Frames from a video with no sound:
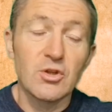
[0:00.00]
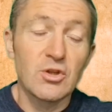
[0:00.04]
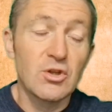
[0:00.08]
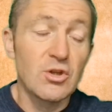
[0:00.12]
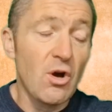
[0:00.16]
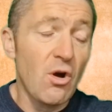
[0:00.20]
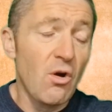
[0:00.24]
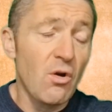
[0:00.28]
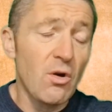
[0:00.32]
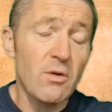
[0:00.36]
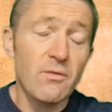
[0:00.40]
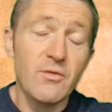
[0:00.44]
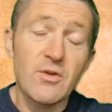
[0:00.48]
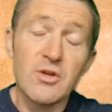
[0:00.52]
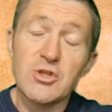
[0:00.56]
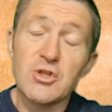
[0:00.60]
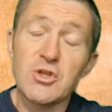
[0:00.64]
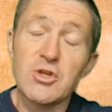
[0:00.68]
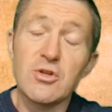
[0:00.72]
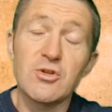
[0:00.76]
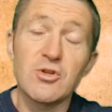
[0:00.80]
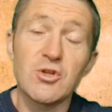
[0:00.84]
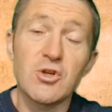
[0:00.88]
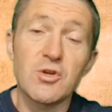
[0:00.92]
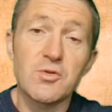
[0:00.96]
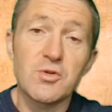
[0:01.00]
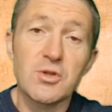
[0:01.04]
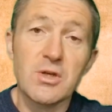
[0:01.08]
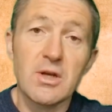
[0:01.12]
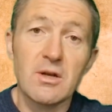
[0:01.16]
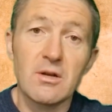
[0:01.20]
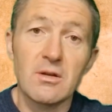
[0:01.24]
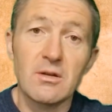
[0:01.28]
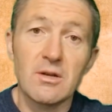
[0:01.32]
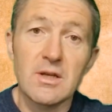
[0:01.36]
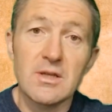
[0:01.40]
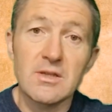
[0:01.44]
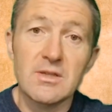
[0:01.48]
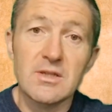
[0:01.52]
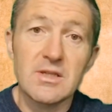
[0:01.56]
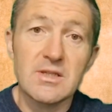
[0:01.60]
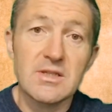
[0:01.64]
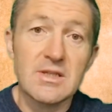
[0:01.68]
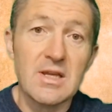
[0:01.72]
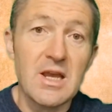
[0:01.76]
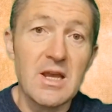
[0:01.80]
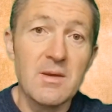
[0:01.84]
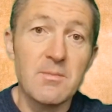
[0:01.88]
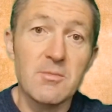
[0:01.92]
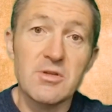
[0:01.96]
But the goal of this YouTube channel is the
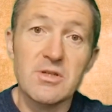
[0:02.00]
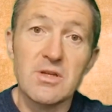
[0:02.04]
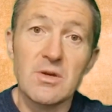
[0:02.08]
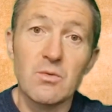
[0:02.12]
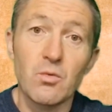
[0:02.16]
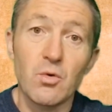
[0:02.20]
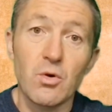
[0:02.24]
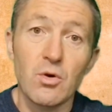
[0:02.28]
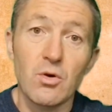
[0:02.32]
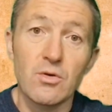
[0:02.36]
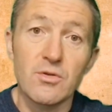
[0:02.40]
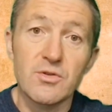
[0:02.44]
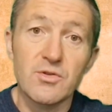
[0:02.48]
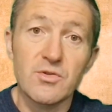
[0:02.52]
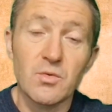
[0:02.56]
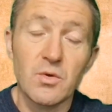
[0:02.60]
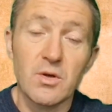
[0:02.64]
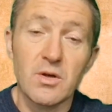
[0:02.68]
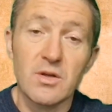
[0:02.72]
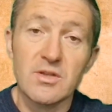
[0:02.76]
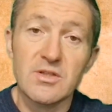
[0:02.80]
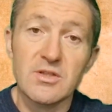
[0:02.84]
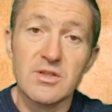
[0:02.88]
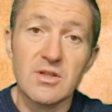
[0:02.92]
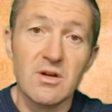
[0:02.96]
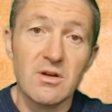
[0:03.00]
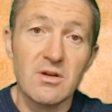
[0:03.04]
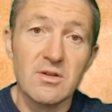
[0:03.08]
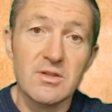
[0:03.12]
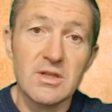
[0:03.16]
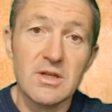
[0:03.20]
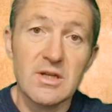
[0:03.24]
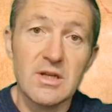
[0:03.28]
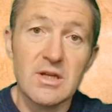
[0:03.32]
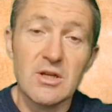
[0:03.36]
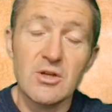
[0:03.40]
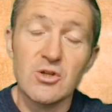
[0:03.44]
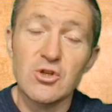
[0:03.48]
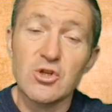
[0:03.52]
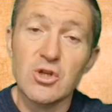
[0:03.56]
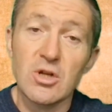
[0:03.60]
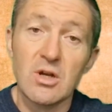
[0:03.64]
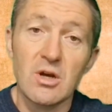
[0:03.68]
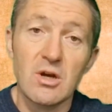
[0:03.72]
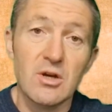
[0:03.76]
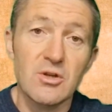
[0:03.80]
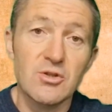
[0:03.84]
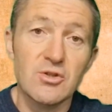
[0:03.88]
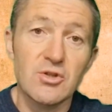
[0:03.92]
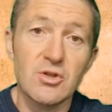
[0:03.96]
same as it was when I started it in
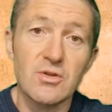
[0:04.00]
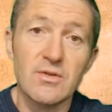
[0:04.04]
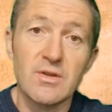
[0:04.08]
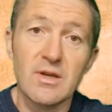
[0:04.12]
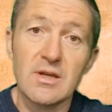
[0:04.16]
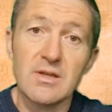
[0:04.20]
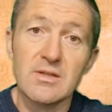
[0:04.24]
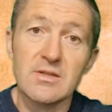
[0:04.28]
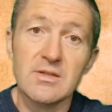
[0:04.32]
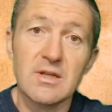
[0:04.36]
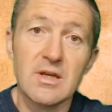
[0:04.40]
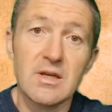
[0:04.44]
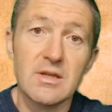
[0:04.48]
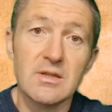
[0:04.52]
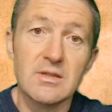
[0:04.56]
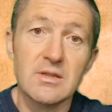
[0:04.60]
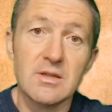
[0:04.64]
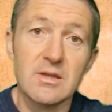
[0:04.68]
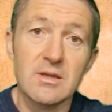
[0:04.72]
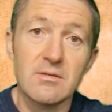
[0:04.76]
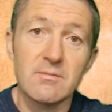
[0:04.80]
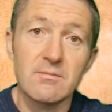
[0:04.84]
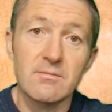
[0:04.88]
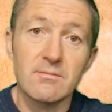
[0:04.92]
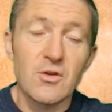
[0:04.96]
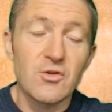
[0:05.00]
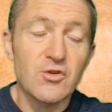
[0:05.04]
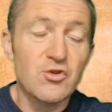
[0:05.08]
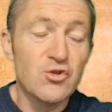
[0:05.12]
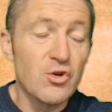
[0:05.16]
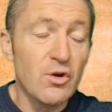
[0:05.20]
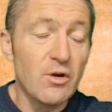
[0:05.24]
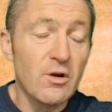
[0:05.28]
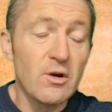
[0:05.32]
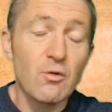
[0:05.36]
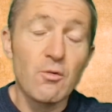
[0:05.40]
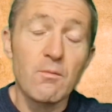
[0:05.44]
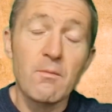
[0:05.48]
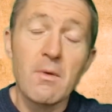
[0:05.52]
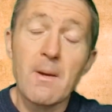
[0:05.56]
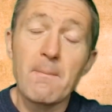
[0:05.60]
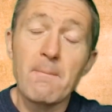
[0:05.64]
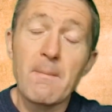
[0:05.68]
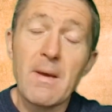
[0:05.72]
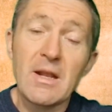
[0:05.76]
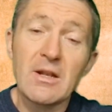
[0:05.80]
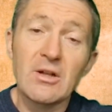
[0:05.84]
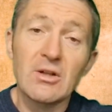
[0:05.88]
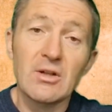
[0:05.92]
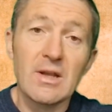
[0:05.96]
July 2018. I've struggled with my
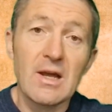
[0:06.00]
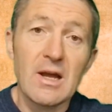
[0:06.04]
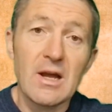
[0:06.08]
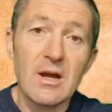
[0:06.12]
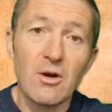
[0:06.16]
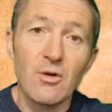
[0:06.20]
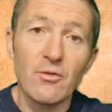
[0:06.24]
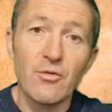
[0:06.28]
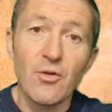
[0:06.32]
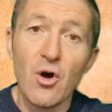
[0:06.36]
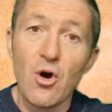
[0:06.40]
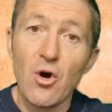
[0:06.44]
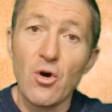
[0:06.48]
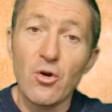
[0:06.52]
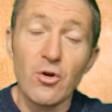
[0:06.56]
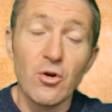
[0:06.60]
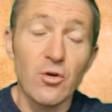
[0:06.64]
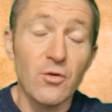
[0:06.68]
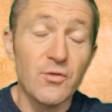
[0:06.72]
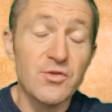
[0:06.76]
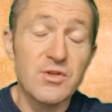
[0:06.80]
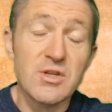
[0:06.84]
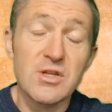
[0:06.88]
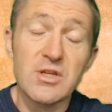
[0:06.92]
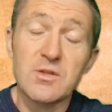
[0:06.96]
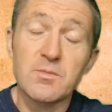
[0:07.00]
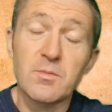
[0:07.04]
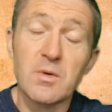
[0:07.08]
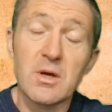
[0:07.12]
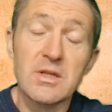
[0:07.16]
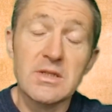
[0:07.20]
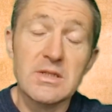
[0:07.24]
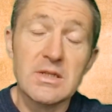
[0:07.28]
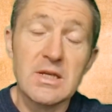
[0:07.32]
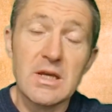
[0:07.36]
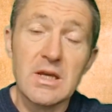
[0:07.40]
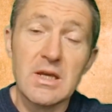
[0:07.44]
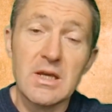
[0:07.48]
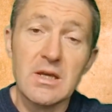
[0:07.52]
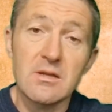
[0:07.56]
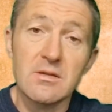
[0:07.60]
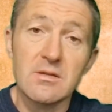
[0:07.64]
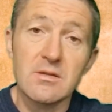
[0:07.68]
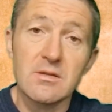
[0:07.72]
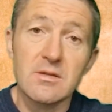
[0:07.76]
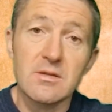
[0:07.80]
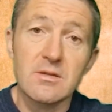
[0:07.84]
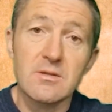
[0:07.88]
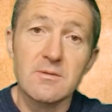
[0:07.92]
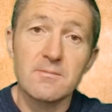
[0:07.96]
mental health on and off since my
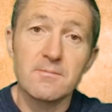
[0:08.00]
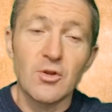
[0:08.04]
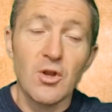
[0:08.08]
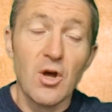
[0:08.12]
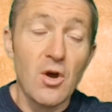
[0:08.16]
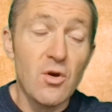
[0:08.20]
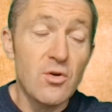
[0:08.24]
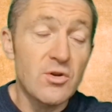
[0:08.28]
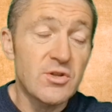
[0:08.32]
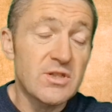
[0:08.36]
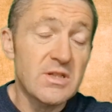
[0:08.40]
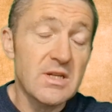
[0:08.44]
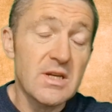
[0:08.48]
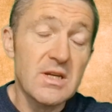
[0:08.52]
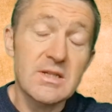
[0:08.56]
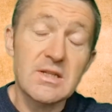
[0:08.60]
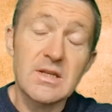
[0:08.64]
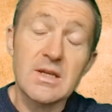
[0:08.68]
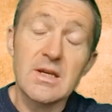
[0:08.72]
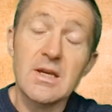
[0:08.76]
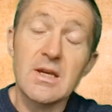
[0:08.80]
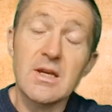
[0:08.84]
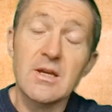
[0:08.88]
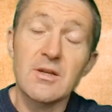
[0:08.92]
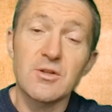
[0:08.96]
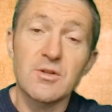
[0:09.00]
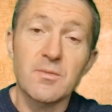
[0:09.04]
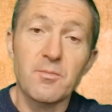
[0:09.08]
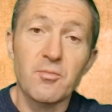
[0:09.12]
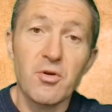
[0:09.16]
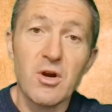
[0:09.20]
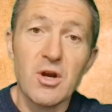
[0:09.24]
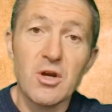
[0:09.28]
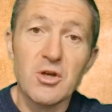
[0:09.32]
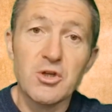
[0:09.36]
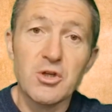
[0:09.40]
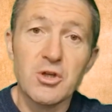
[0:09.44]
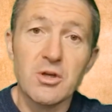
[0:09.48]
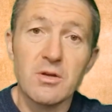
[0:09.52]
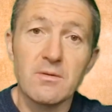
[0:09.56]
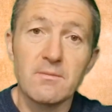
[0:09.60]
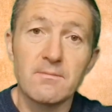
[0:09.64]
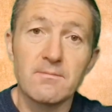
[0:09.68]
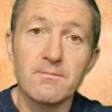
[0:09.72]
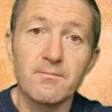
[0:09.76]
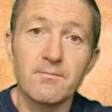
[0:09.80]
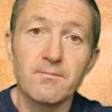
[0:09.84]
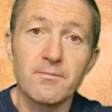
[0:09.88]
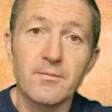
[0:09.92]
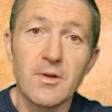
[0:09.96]
teens, with OCD and
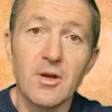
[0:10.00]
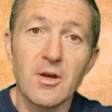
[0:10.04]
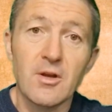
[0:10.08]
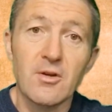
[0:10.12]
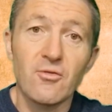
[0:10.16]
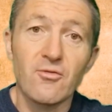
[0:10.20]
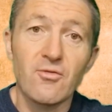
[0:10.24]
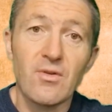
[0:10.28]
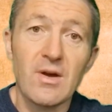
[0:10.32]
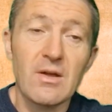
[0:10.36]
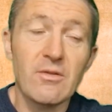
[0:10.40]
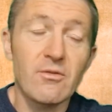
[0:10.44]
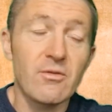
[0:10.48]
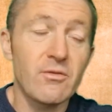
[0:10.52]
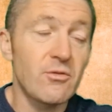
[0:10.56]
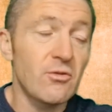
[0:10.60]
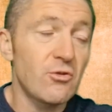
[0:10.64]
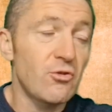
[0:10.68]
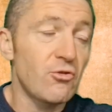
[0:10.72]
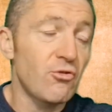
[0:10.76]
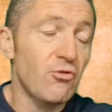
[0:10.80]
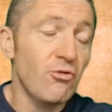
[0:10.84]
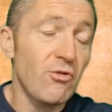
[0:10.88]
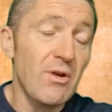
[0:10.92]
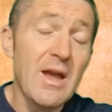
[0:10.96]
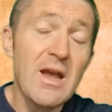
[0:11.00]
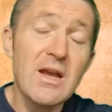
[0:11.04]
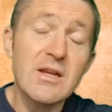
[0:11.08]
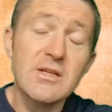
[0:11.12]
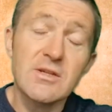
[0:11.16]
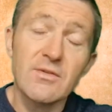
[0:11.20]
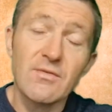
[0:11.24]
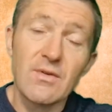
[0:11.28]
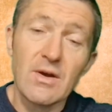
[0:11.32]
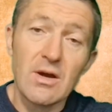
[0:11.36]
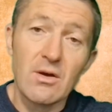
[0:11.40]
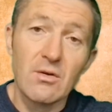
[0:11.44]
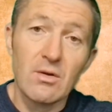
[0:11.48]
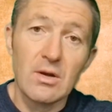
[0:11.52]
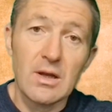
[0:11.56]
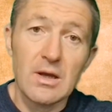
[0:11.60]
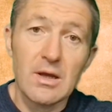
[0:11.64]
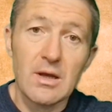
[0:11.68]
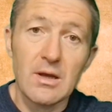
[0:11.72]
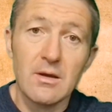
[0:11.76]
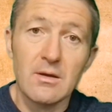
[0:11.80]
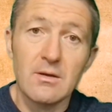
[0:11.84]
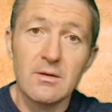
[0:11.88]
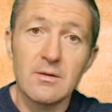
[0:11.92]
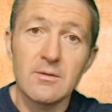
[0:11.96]
depression, and I found that the creative
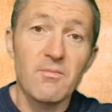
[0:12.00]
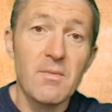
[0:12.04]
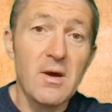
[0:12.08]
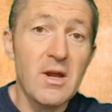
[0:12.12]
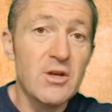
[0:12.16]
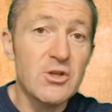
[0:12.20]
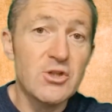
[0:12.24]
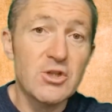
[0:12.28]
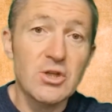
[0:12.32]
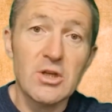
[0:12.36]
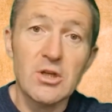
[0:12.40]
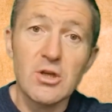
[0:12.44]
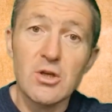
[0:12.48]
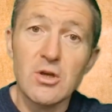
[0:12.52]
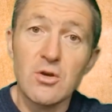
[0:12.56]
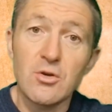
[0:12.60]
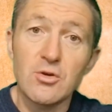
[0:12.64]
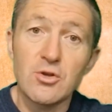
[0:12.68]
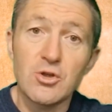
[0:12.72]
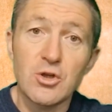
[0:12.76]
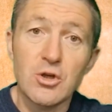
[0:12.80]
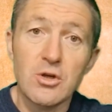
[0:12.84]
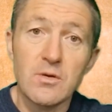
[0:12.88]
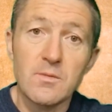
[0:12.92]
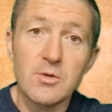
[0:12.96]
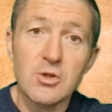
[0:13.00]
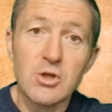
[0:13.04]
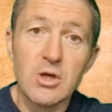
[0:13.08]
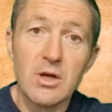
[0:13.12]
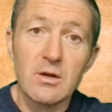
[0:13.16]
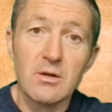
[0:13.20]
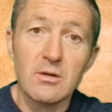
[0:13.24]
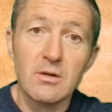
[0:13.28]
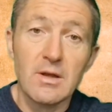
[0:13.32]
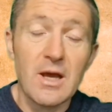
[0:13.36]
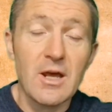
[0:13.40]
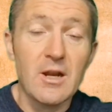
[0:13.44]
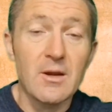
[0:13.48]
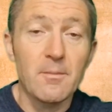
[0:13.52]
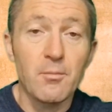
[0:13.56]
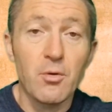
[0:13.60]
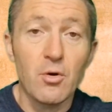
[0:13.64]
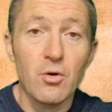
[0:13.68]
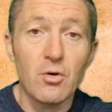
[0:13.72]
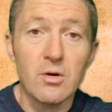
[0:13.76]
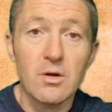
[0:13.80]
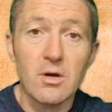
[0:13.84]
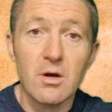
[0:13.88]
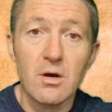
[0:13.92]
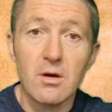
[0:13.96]
outlet of managing a YouTube channel and a
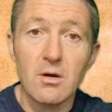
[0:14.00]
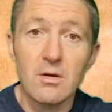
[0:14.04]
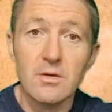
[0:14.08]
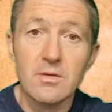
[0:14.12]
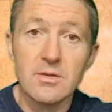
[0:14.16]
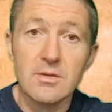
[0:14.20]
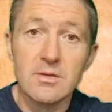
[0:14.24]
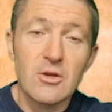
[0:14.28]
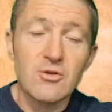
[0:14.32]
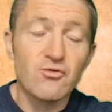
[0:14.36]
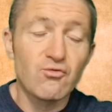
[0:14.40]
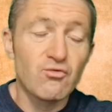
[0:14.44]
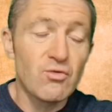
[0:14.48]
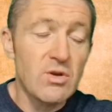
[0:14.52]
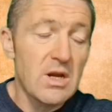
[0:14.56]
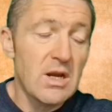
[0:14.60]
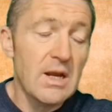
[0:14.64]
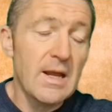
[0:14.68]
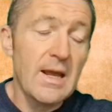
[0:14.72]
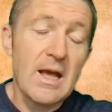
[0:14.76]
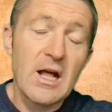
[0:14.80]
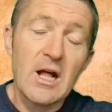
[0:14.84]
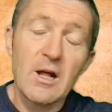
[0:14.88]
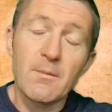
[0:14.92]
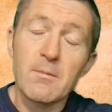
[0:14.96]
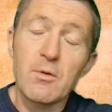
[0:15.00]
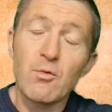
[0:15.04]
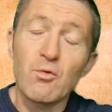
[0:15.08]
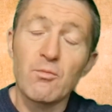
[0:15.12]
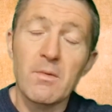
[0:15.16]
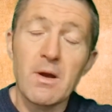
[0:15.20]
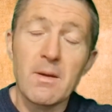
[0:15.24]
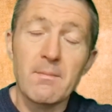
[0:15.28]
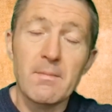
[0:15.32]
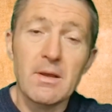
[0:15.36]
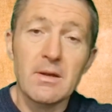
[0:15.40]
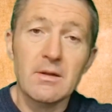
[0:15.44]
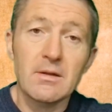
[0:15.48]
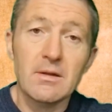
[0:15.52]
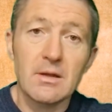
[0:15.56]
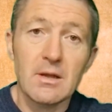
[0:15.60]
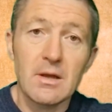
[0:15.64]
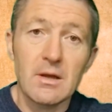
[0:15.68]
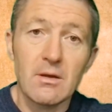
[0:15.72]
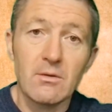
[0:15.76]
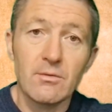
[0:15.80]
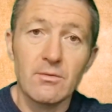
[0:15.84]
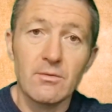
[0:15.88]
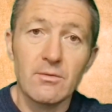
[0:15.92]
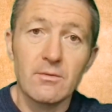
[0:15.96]
podcast has really helped me with my mental
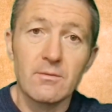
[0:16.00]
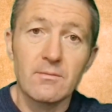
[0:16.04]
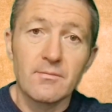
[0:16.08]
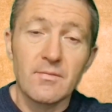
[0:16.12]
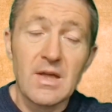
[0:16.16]
health.